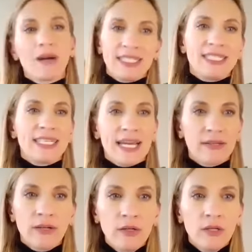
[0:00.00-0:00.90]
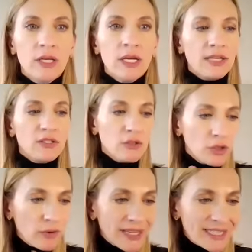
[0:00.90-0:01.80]
body together. And then you
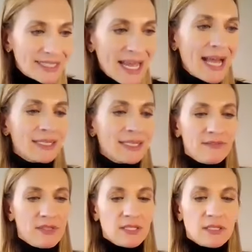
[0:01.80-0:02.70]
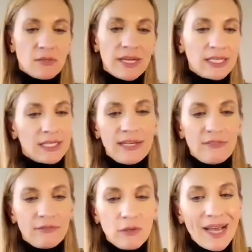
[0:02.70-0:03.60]
know exactly if this is the right
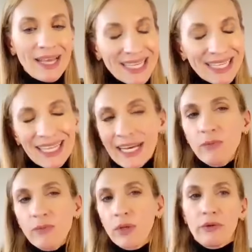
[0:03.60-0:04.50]
client for you. And the client will